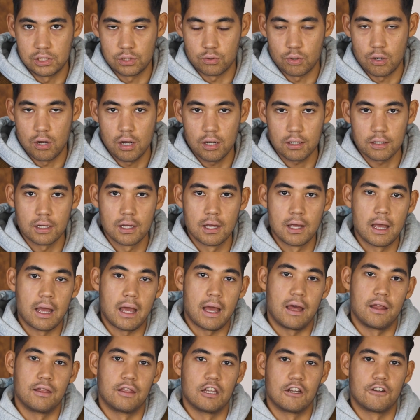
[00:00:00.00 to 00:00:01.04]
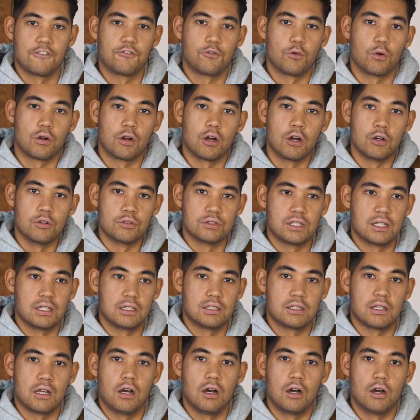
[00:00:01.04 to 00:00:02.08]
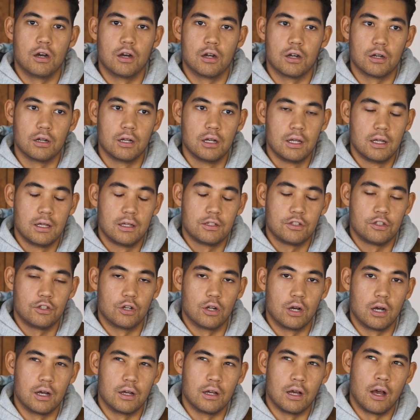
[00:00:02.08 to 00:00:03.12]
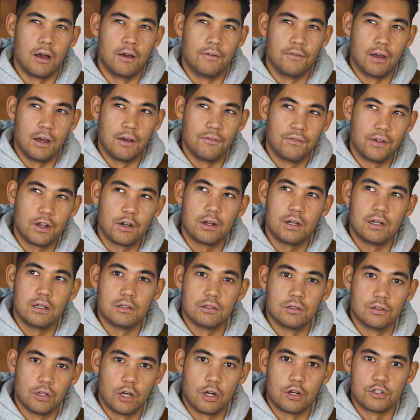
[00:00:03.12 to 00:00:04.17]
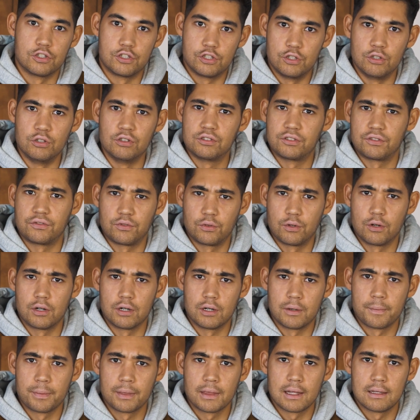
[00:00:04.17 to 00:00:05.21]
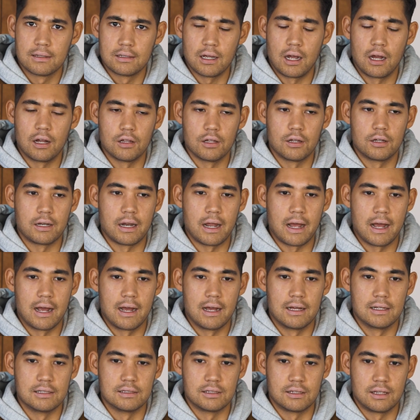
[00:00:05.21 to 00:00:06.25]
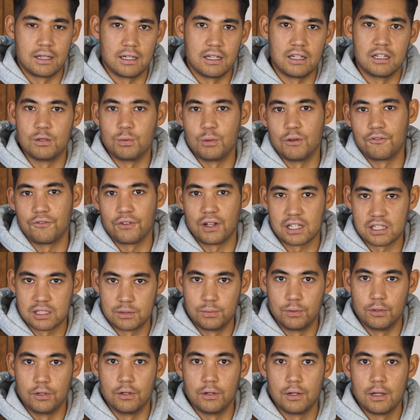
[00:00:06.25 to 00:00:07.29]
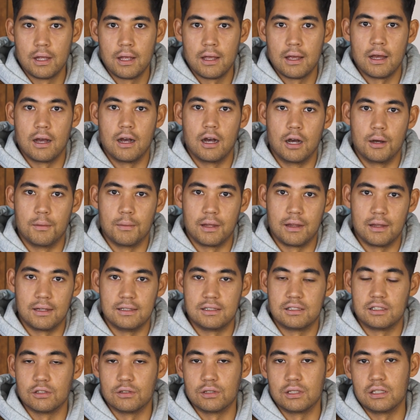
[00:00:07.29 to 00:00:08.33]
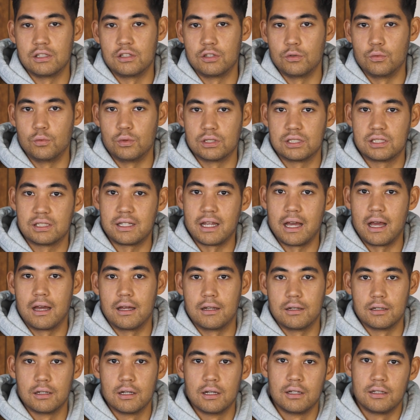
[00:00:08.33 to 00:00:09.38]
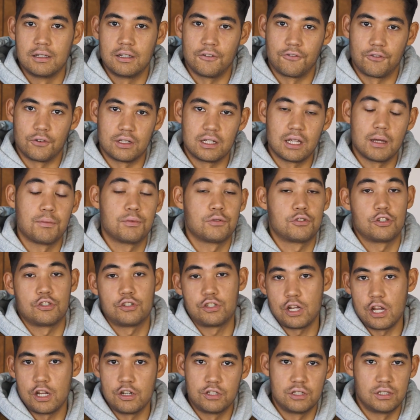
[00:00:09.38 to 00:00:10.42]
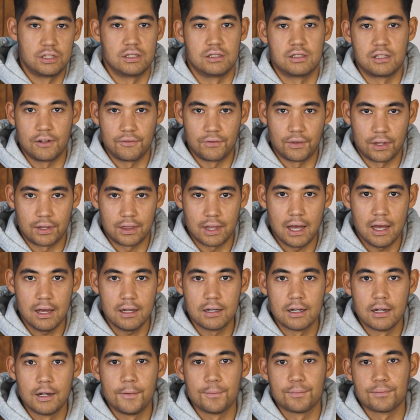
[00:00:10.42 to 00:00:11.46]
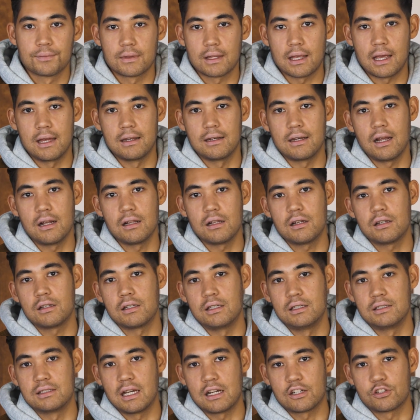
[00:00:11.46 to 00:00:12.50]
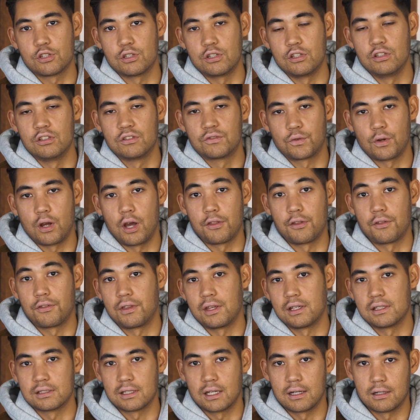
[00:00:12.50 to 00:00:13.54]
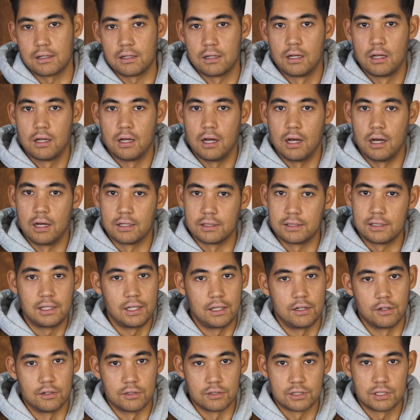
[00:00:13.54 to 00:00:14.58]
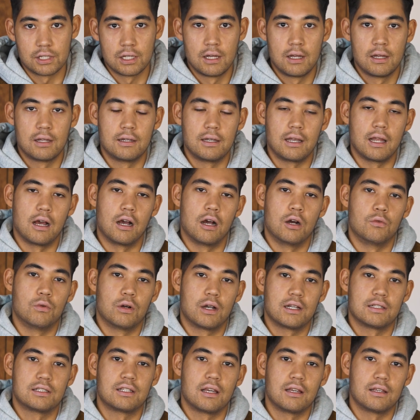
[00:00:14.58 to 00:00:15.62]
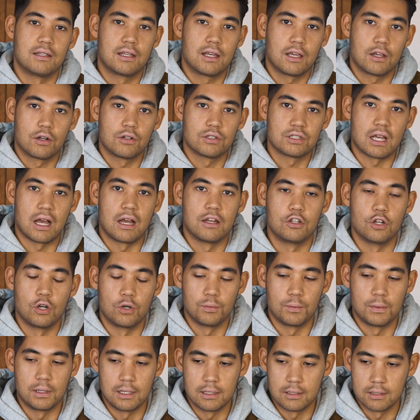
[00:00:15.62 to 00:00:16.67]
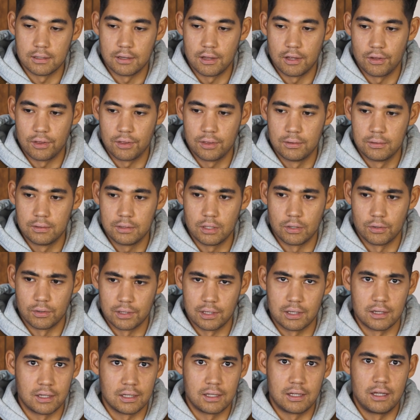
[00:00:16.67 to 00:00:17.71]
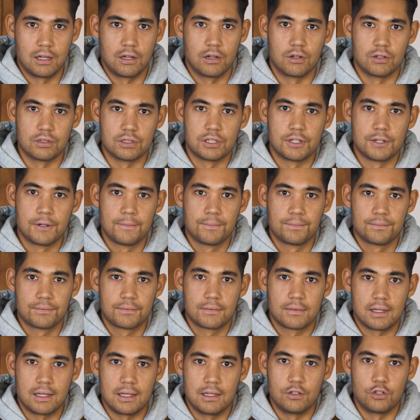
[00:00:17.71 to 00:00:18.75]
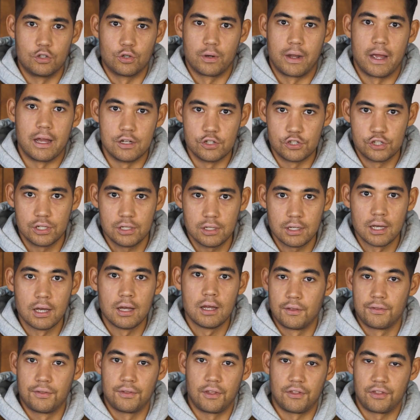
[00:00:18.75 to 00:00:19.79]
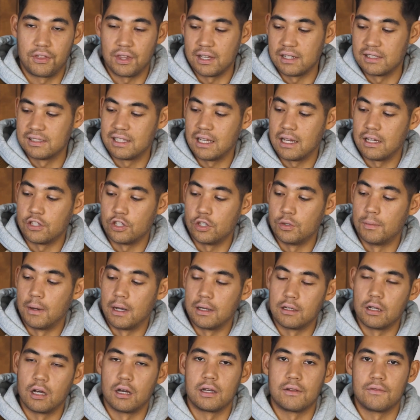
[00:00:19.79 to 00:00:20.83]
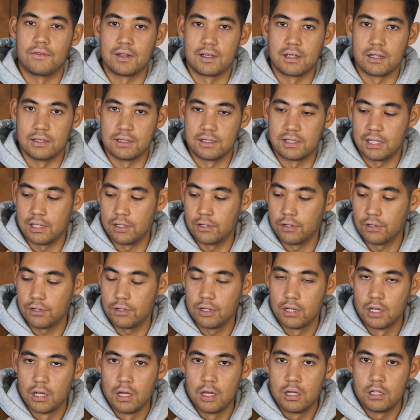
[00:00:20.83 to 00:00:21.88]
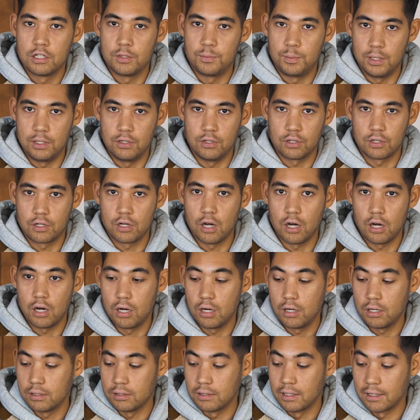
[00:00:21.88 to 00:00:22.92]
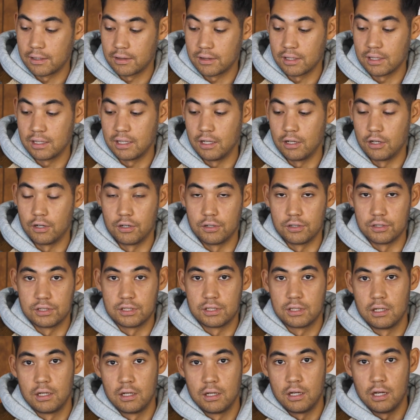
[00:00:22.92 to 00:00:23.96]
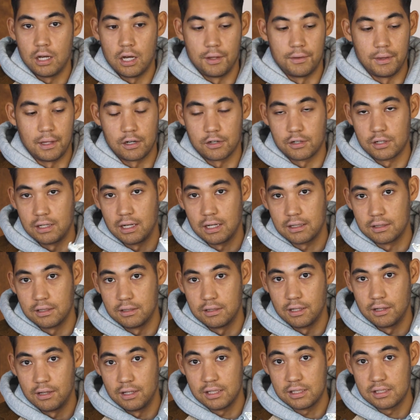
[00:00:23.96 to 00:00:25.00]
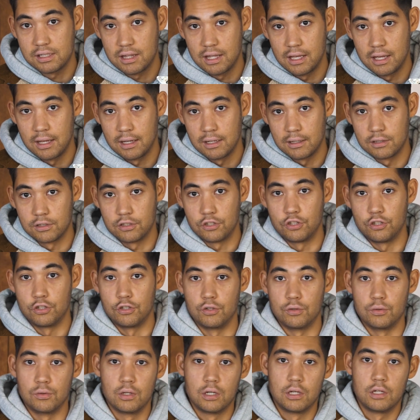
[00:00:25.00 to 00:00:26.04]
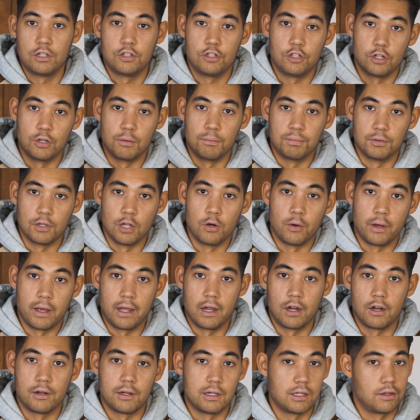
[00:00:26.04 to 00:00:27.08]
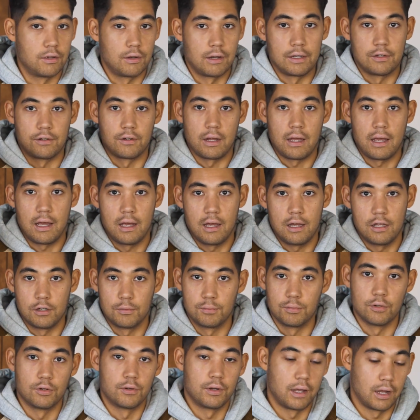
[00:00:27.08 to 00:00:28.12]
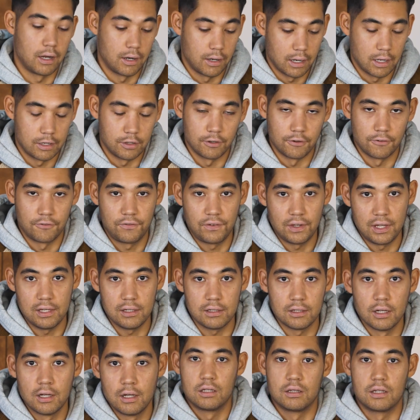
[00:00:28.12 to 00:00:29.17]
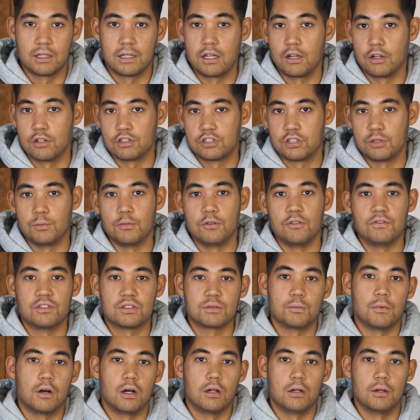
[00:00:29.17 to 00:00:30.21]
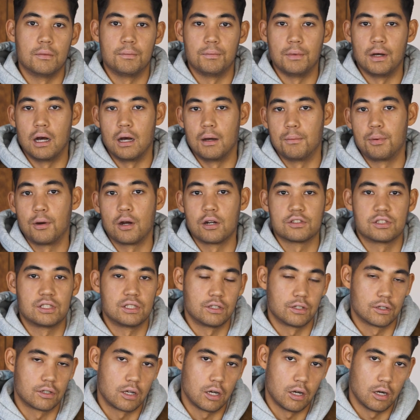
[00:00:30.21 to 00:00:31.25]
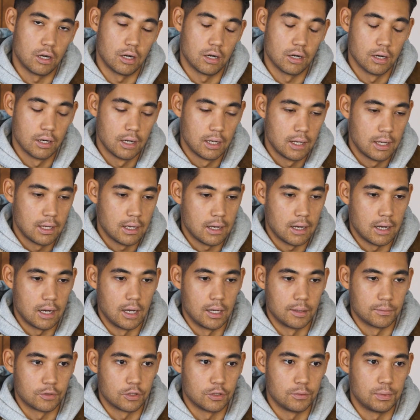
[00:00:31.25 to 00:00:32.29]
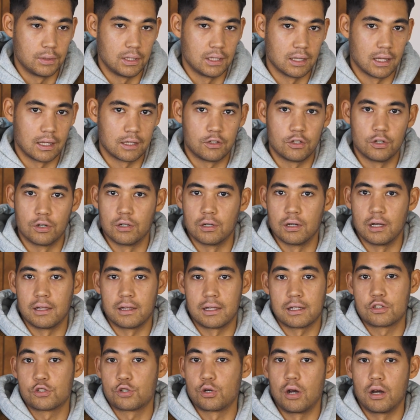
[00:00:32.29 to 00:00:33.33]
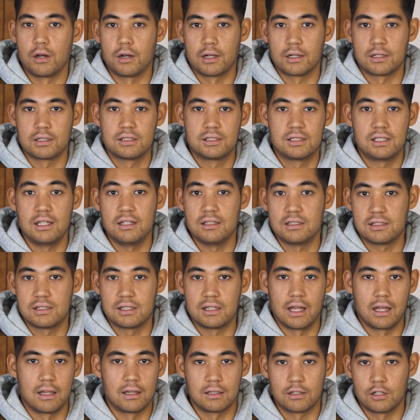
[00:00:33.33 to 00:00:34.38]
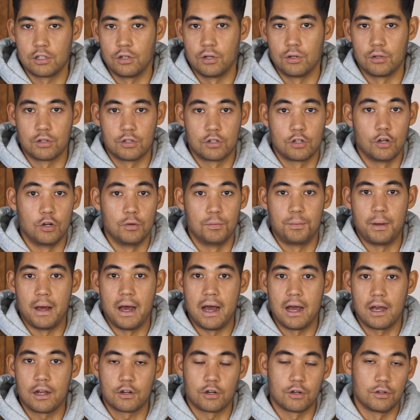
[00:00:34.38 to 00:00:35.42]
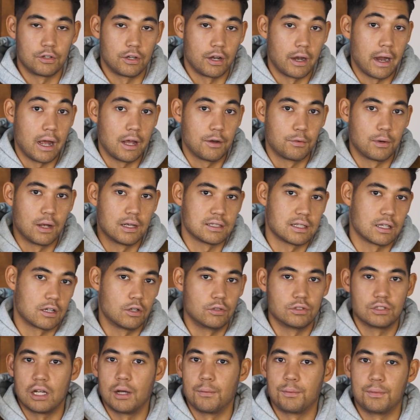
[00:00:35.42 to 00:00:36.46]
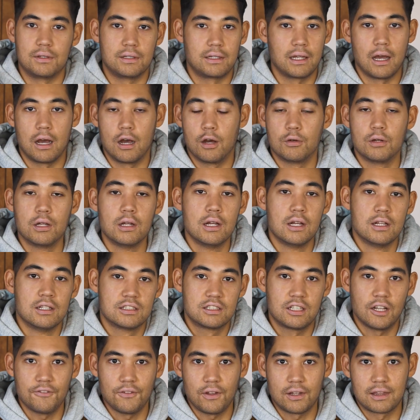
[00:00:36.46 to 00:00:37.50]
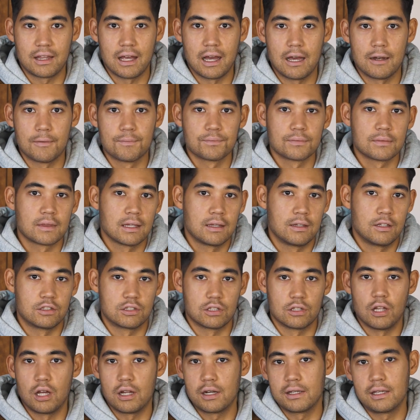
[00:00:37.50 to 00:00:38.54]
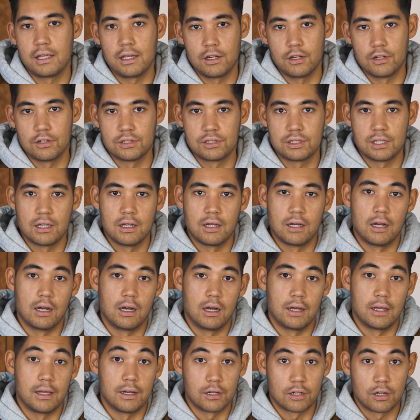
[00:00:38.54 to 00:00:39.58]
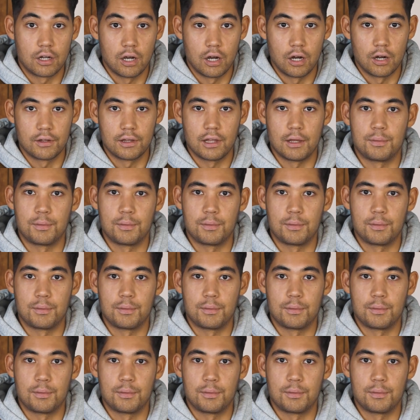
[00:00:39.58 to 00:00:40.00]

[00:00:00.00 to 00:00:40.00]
strong. And therefore hoses are you know a, a very large use for nylon as they need to be flexible um, and they still need to withstand different temperature changes and stuff like that. And nylon is actually used for other things like uh, gears. Now, when I say gears, I don't mean the you know the gears in your engine, the things that you might not even consider to be in your car, like the gears uh, that are connected to this thing to you know blow air either at your head or blow air at your feet, the gears to move small uh, parts in your car, um, could be like your electronic seats that you know go back or your headrest that goes up and down, stuff like that. There's a lot of gears uh, in a car